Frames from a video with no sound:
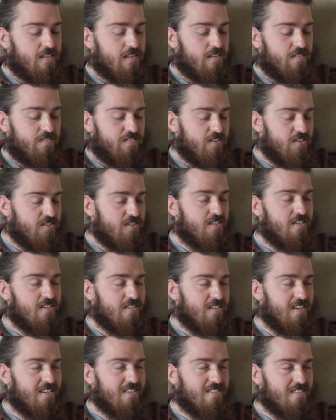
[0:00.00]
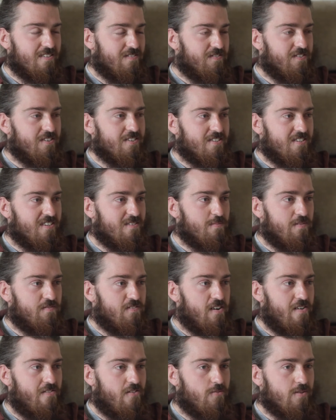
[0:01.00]
the first 30 seconds of the first song
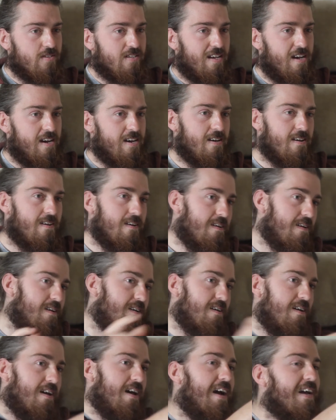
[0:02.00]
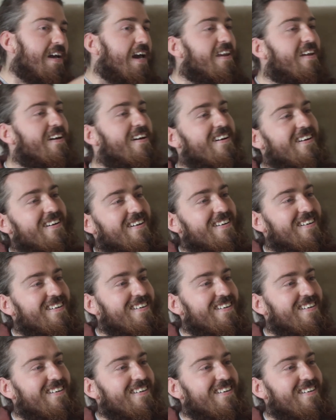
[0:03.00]
before everyone was like, I get it.